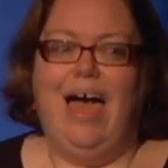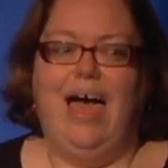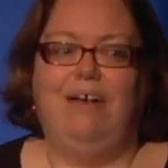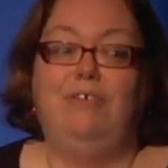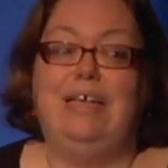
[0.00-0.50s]

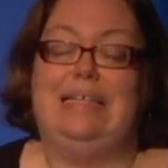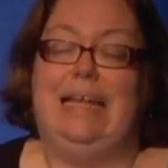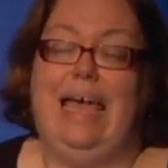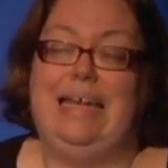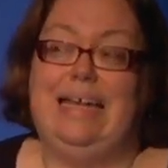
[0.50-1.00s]
And
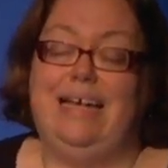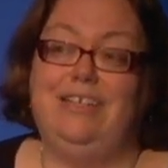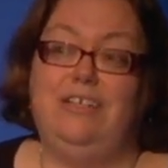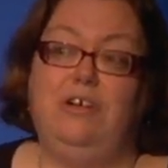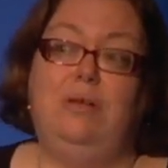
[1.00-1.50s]
recently I did
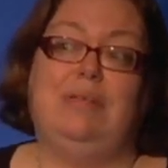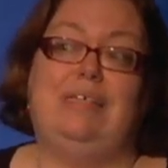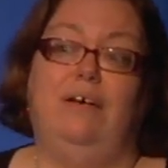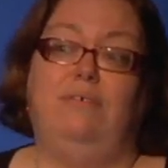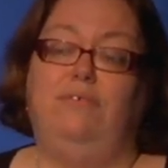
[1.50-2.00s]
actually treat
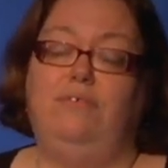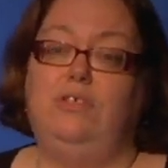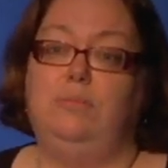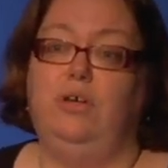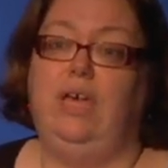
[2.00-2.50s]
myself
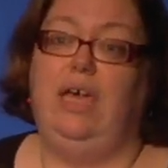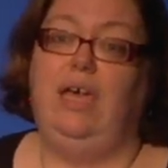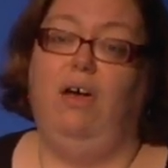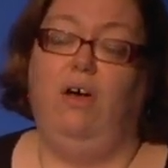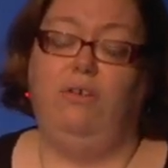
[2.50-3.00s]
to
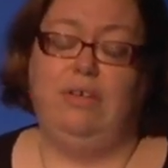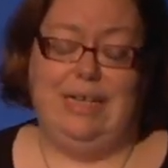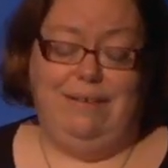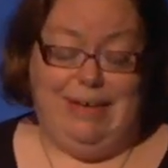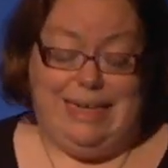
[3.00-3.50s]
Monkey on
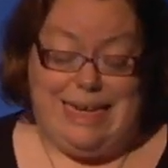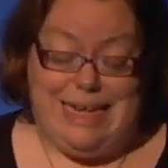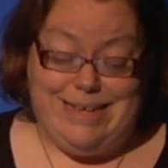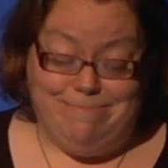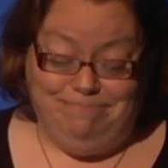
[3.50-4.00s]

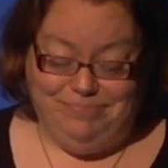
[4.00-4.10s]
DVD.